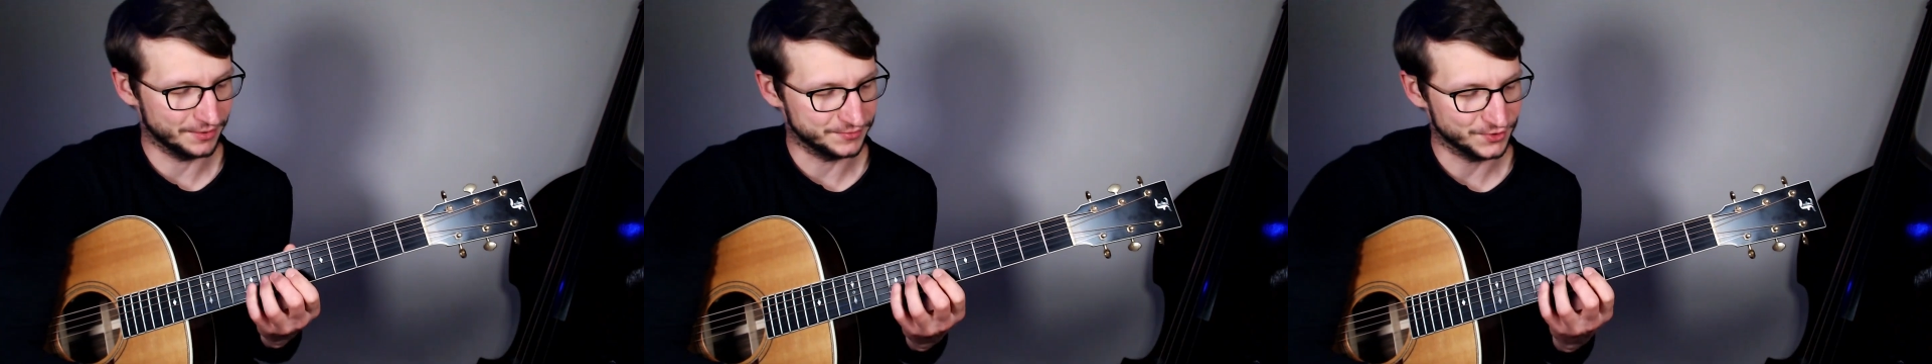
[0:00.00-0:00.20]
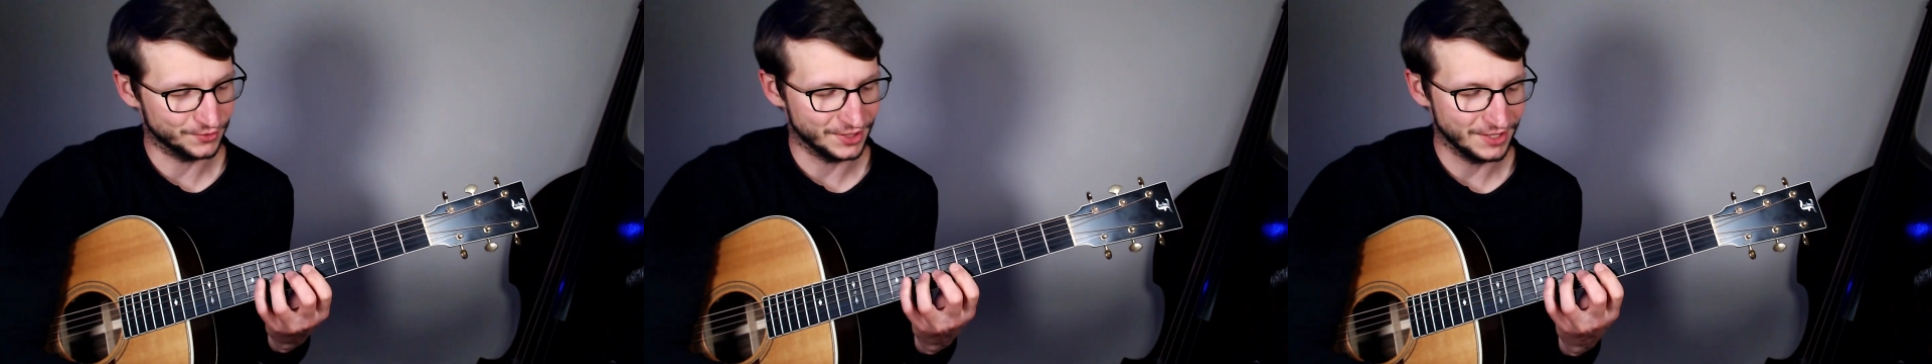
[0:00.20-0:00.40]

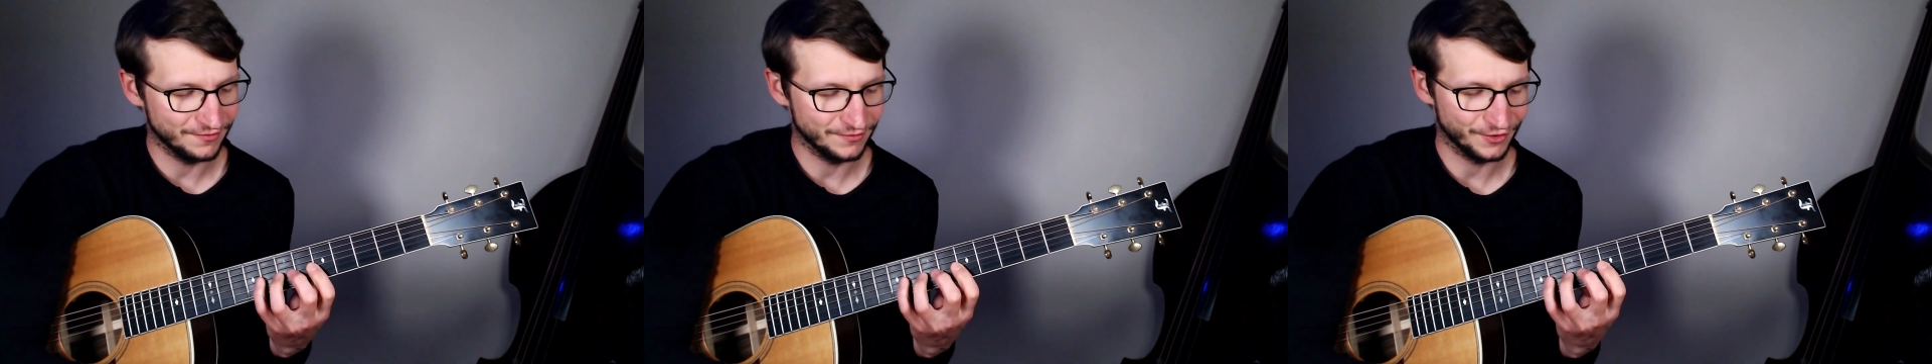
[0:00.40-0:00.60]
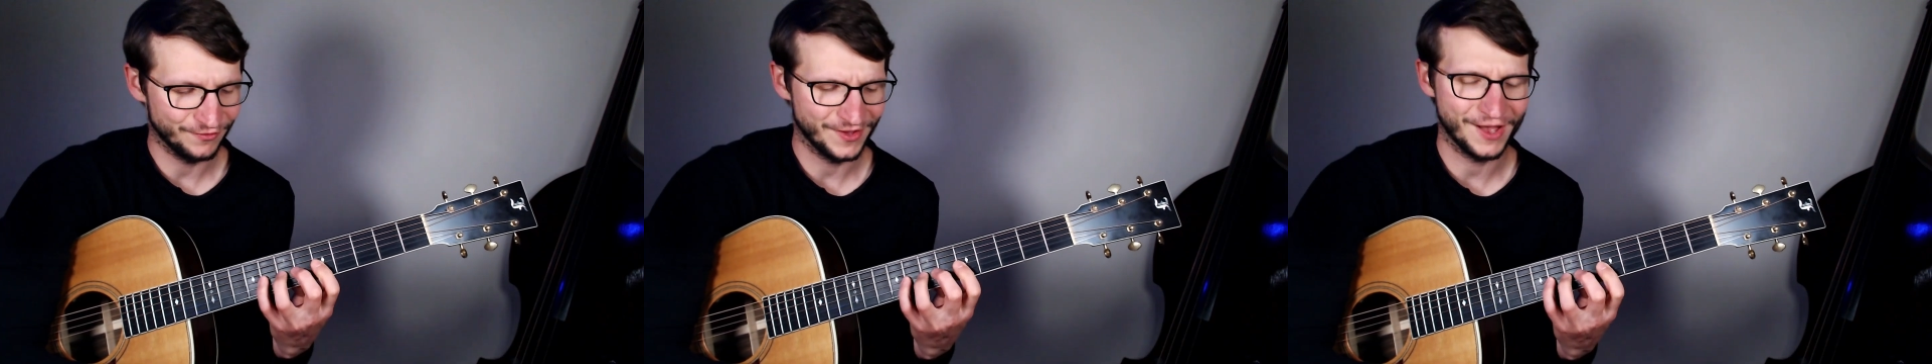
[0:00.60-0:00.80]
So even
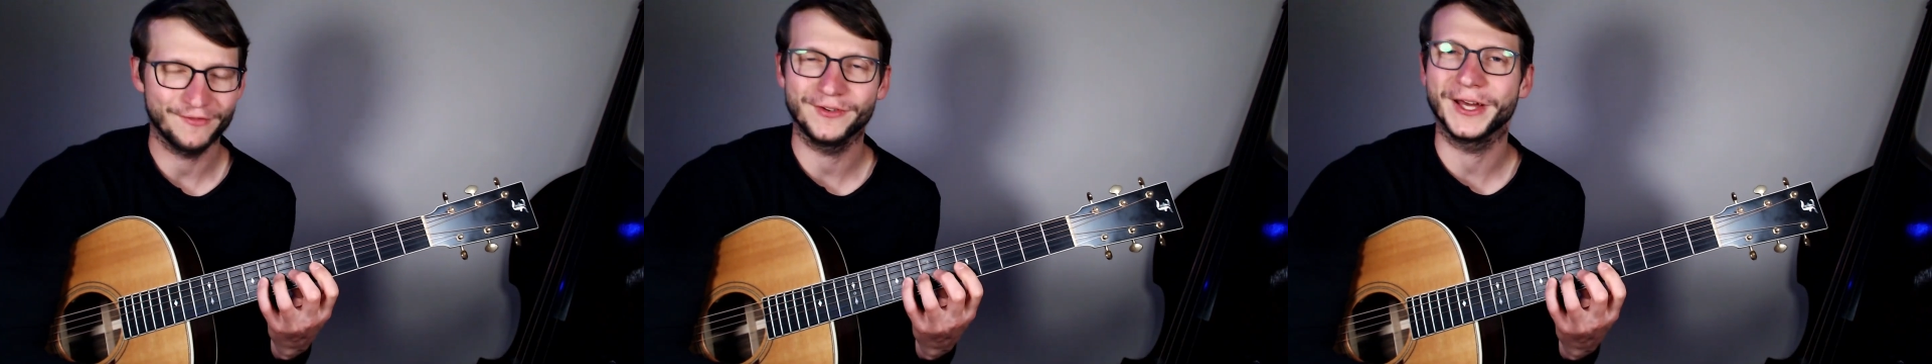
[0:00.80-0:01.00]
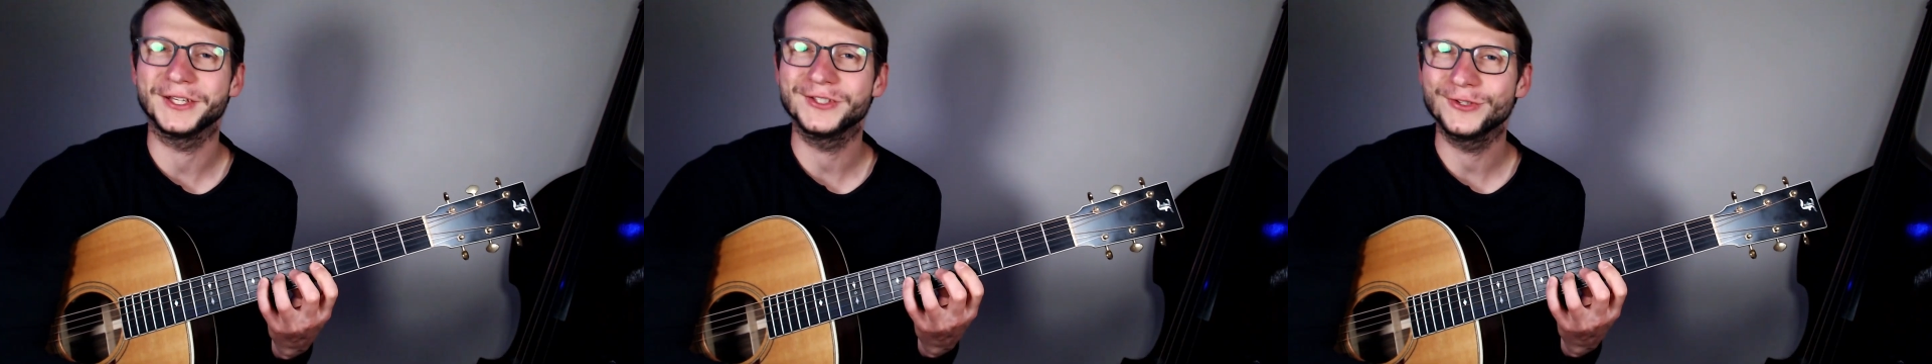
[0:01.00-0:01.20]
if you have
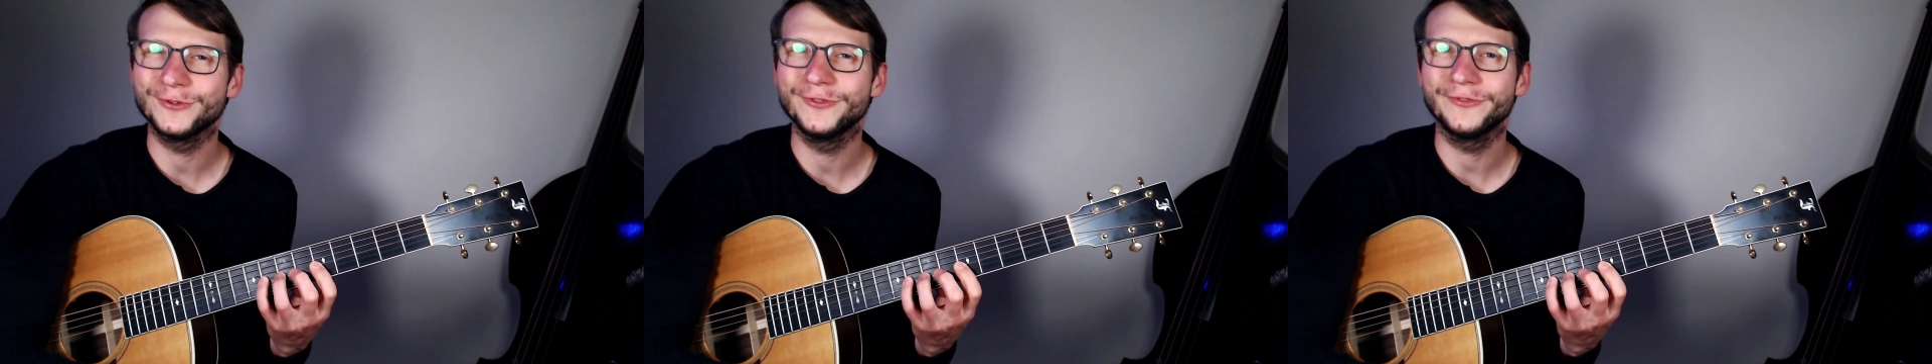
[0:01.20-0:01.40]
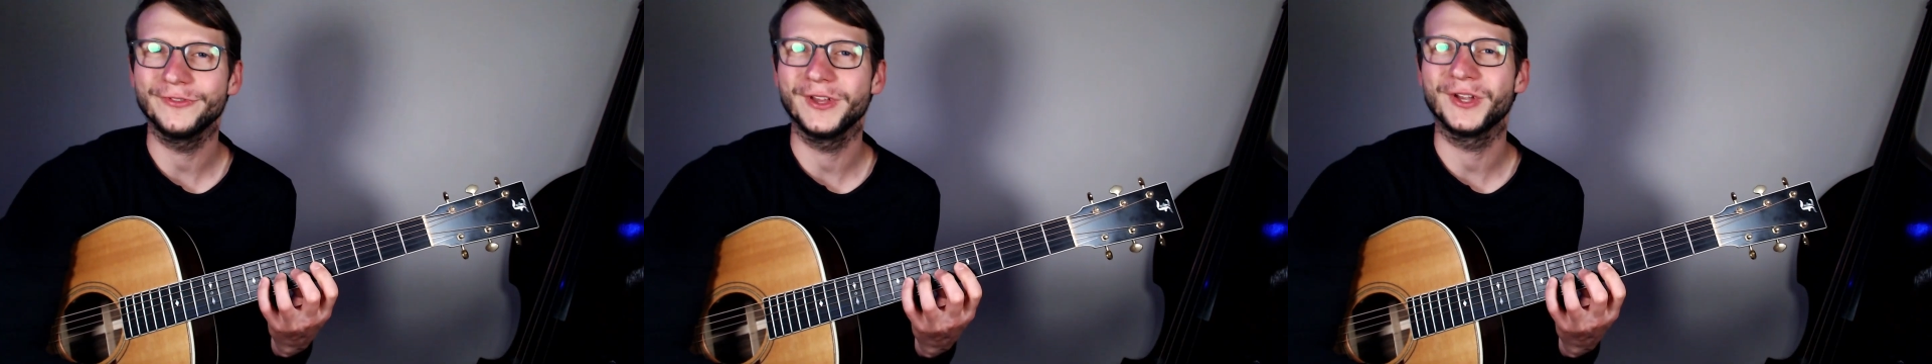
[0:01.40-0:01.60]
like 2
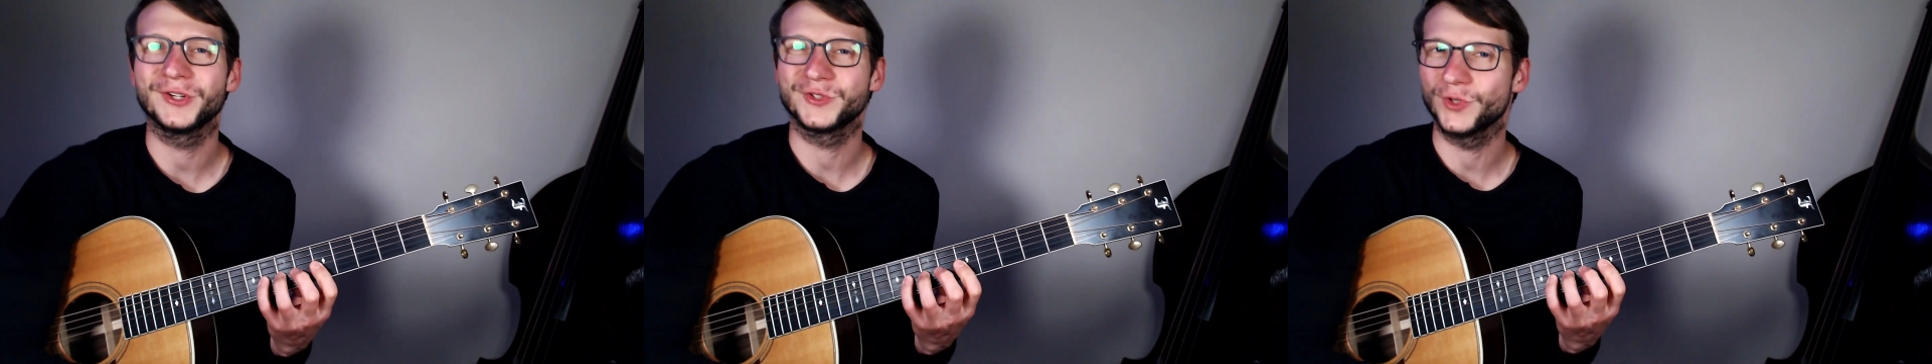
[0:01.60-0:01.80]
fingers